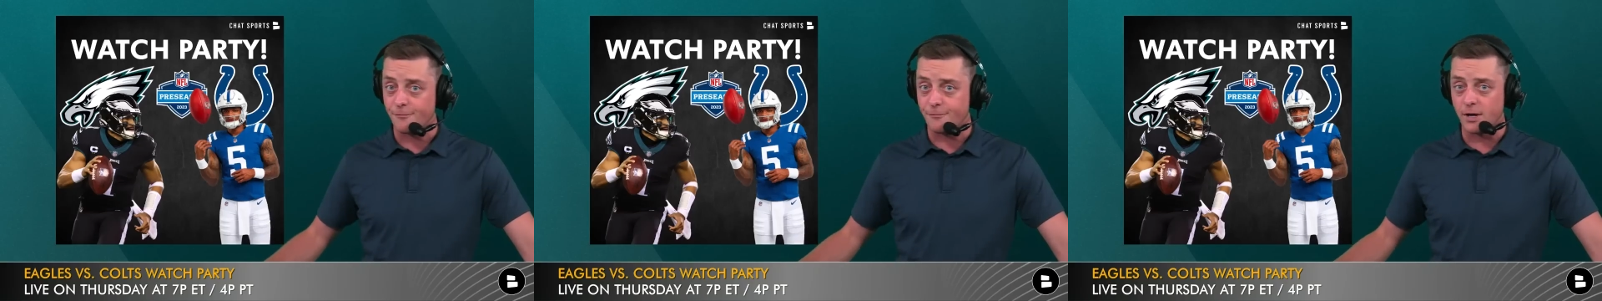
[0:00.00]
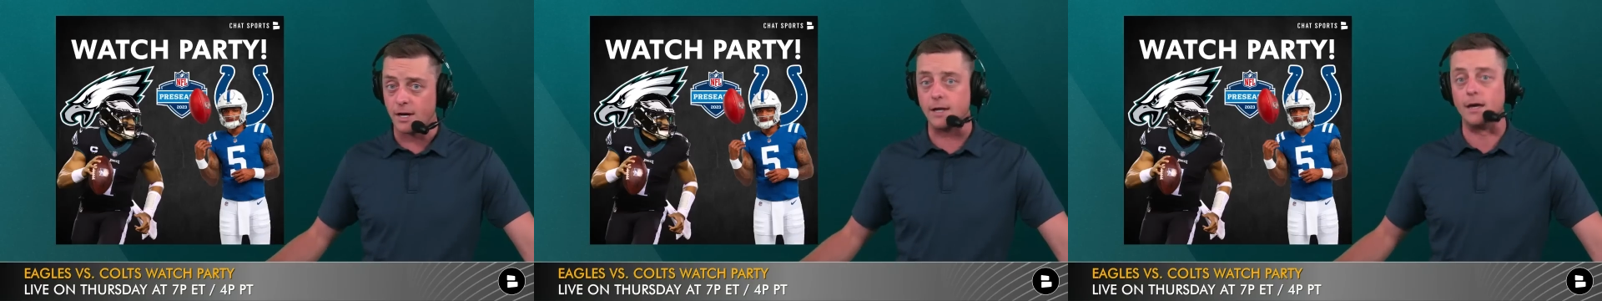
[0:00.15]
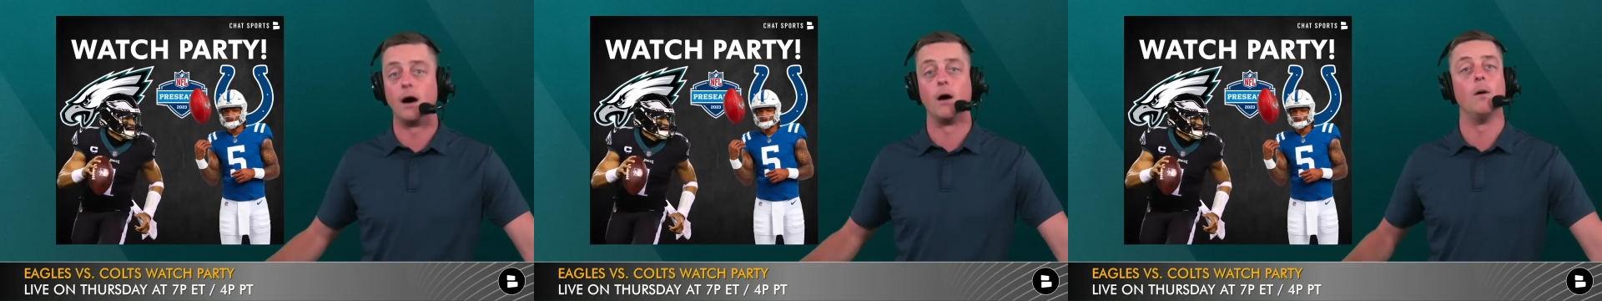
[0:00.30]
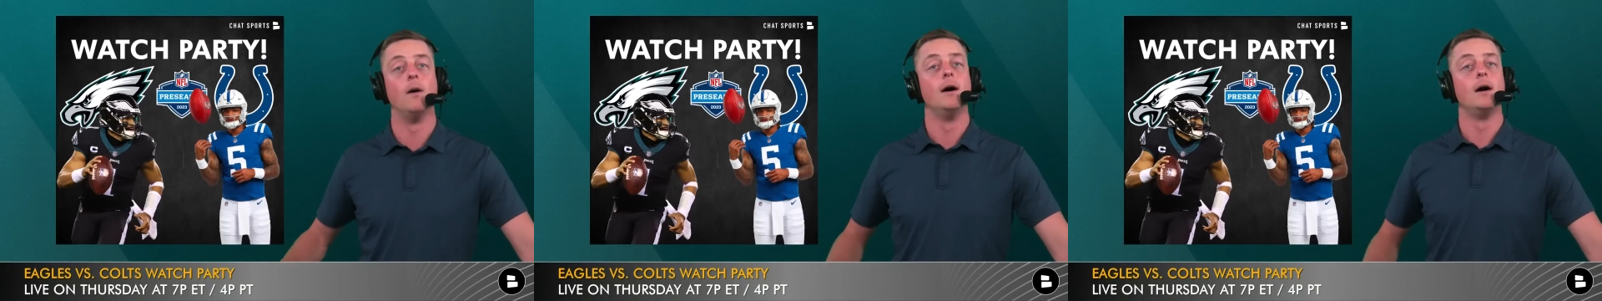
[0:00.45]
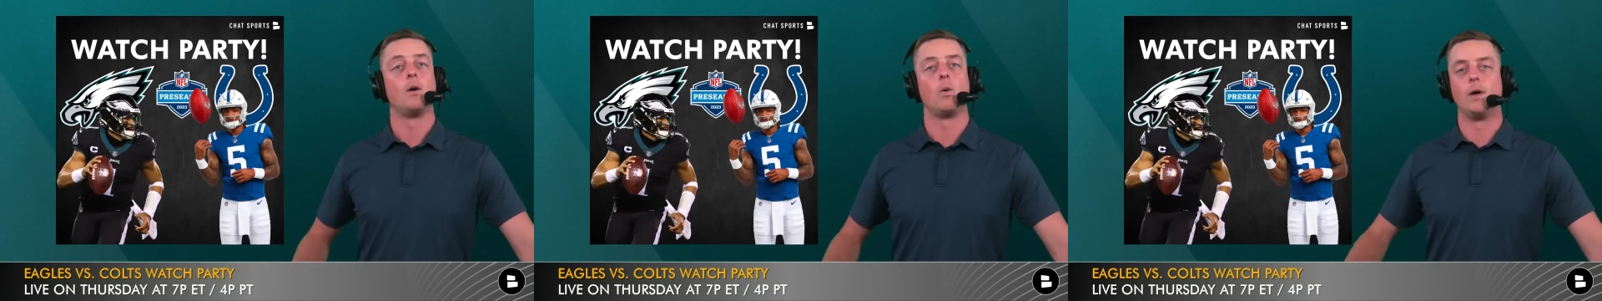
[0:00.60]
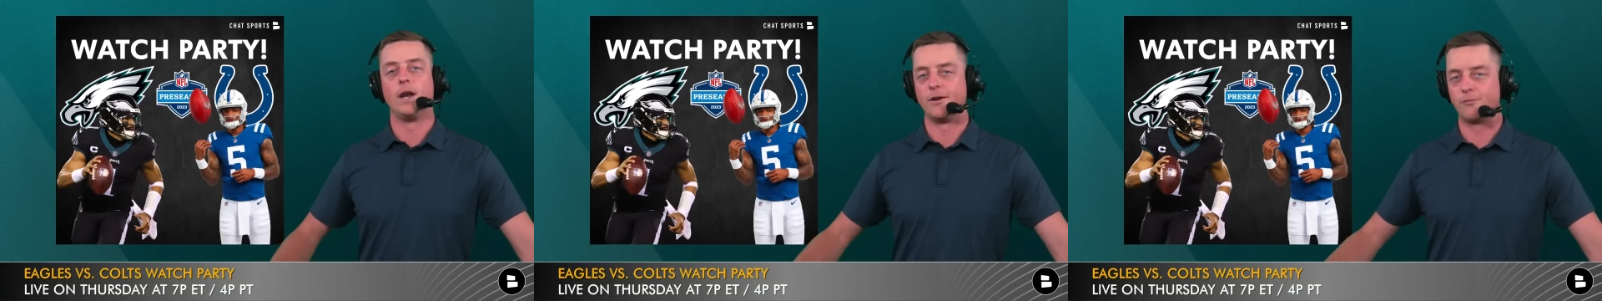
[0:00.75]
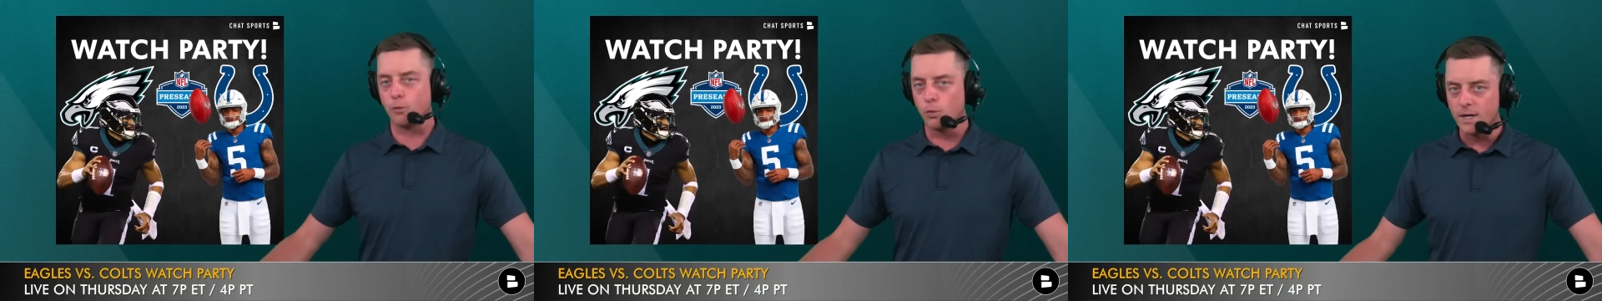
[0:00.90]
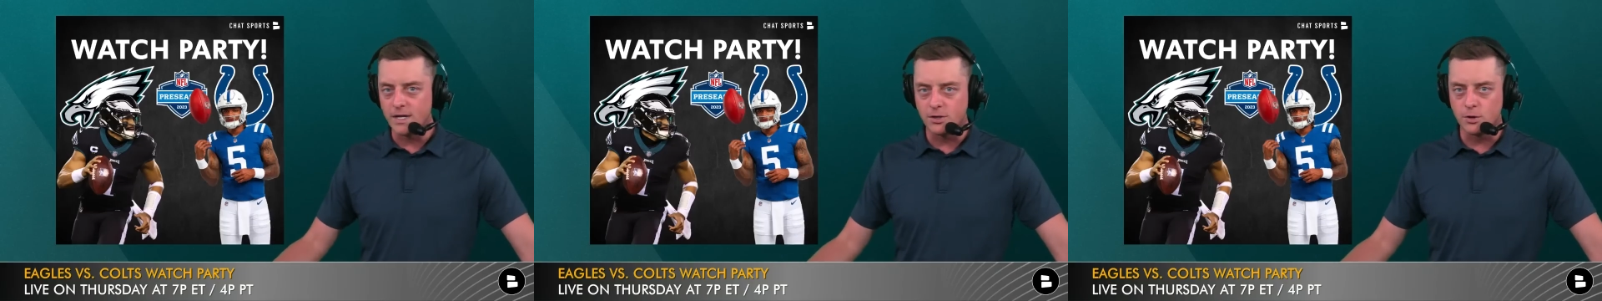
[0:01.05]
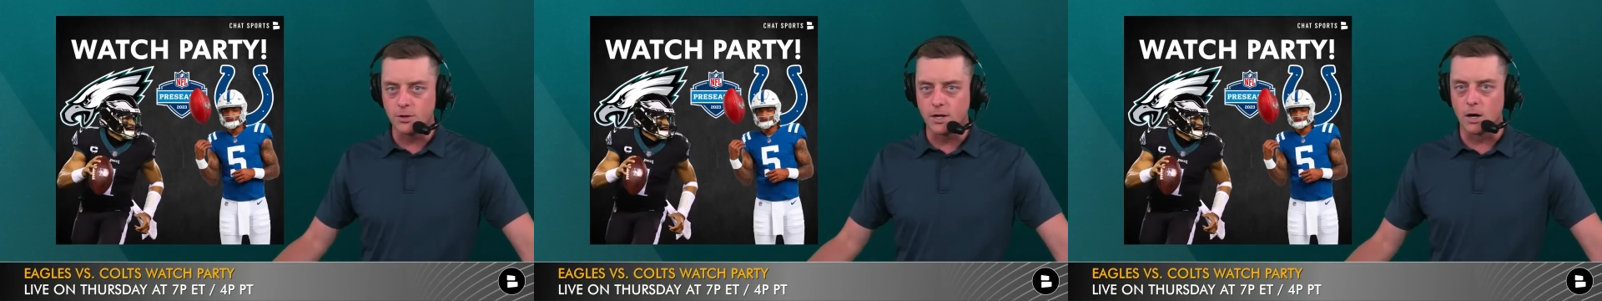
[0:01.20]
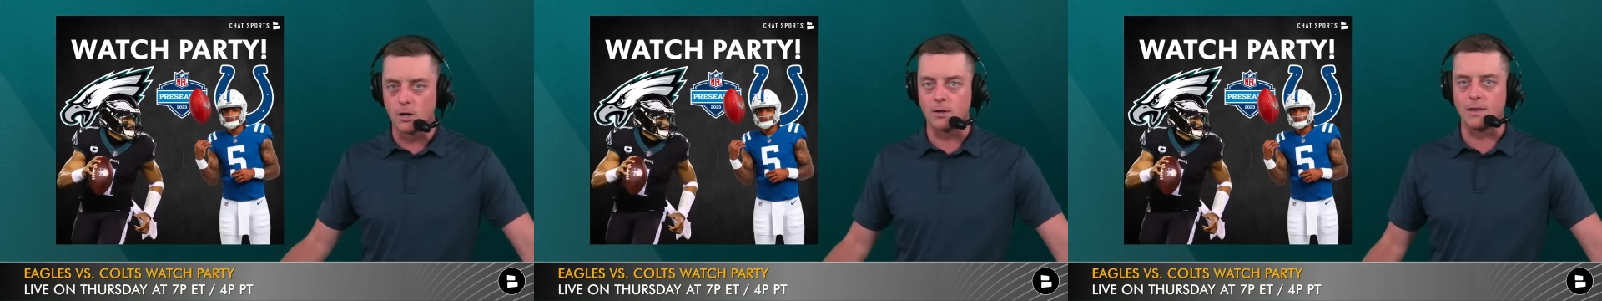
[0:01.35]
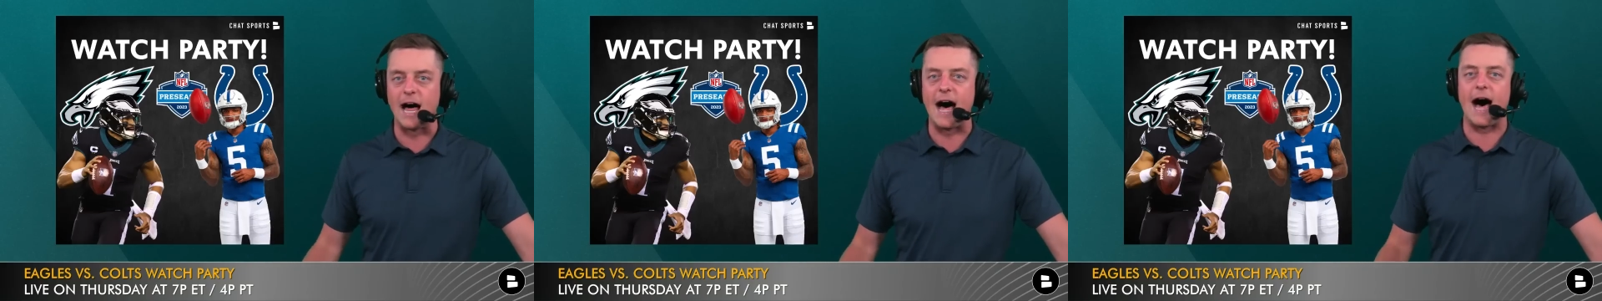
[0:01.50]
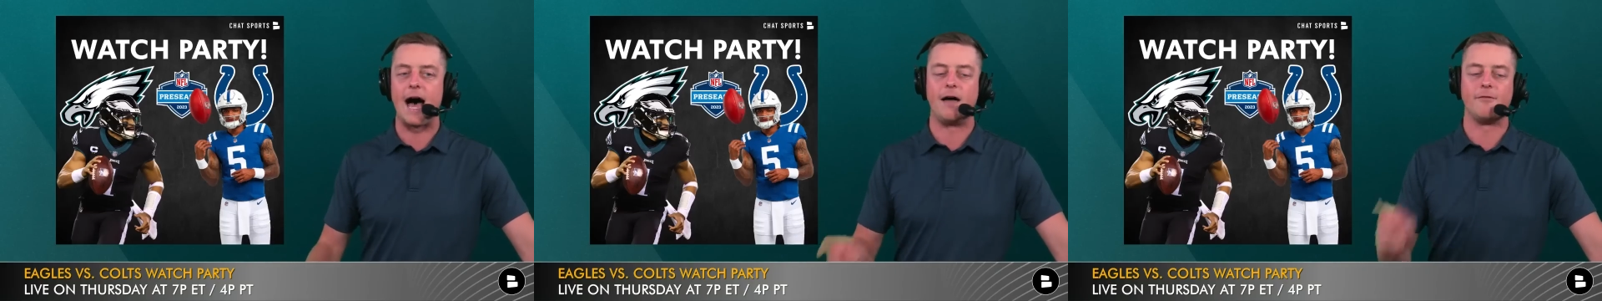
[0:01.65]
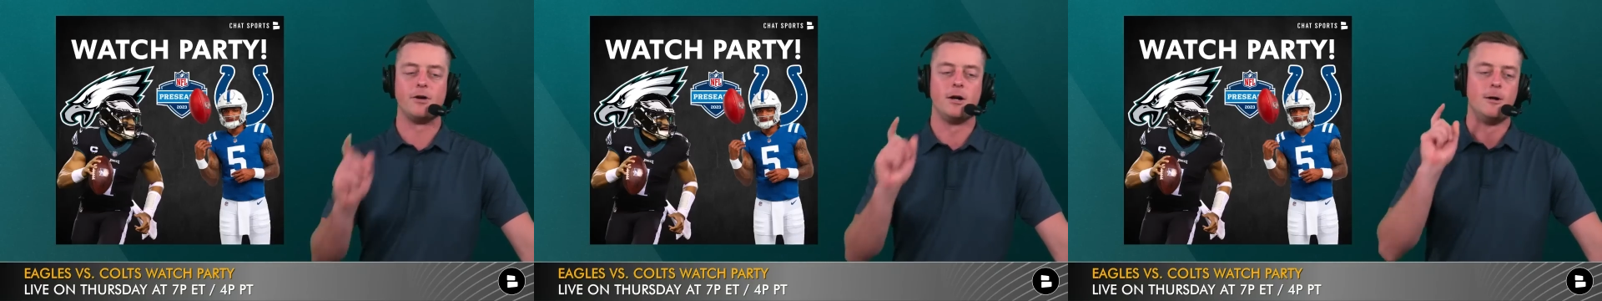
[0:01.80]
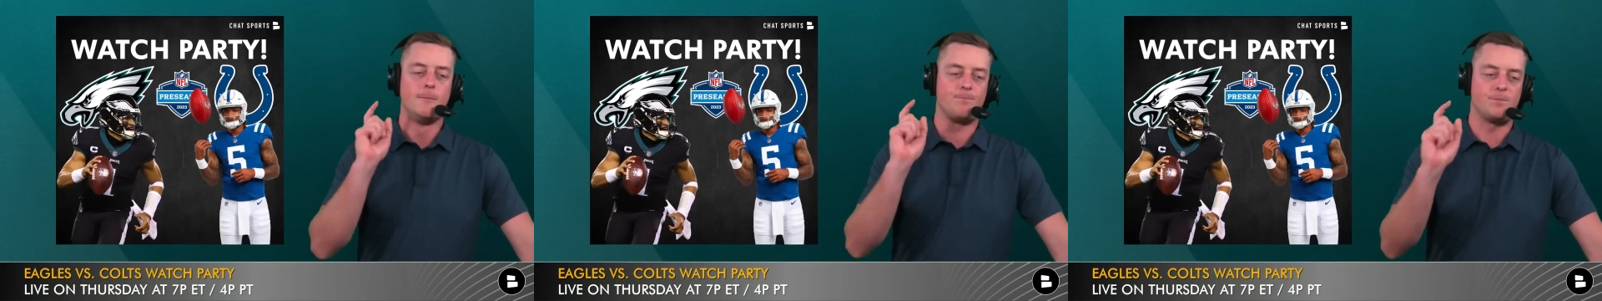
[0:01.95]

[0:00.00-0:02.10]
video, whenever we do go live,